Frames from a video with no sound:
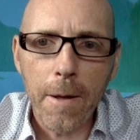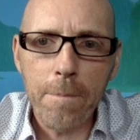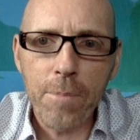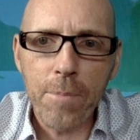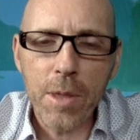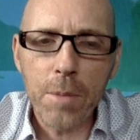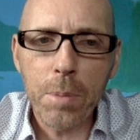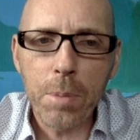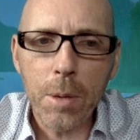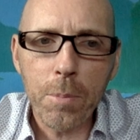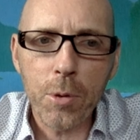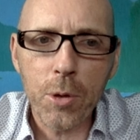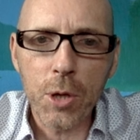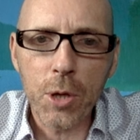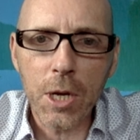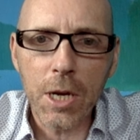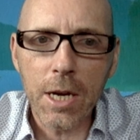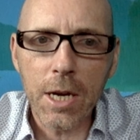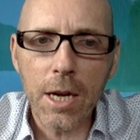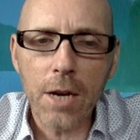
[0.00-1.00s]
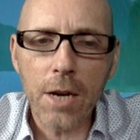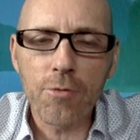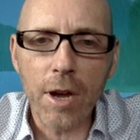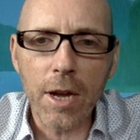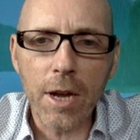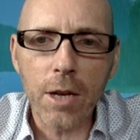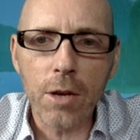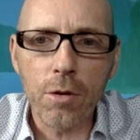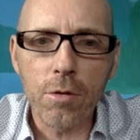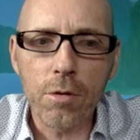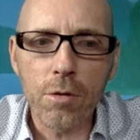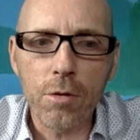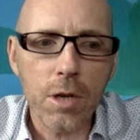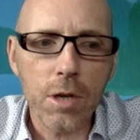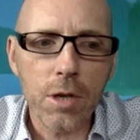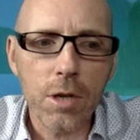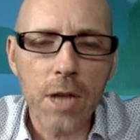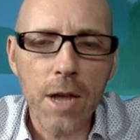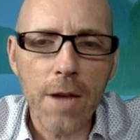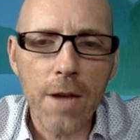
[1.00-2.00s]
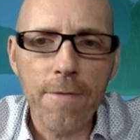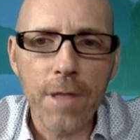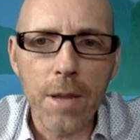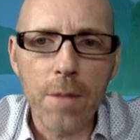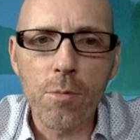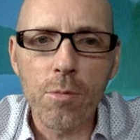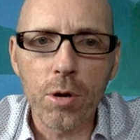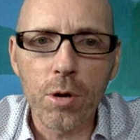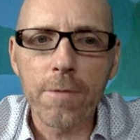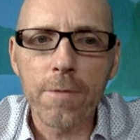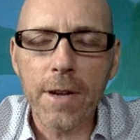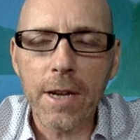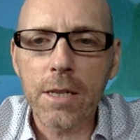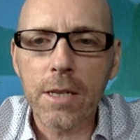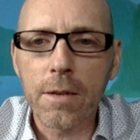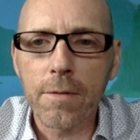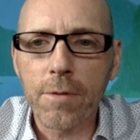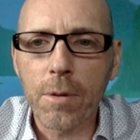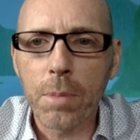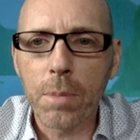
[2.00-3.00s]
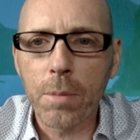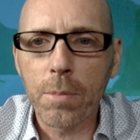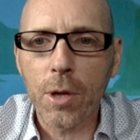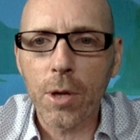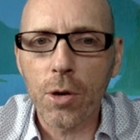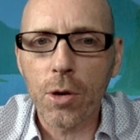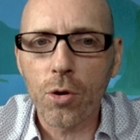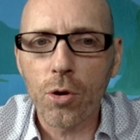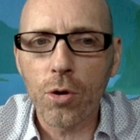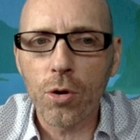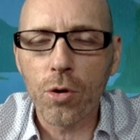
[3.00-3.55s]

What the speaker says: The people that write notes are definitely more effective than people that are not.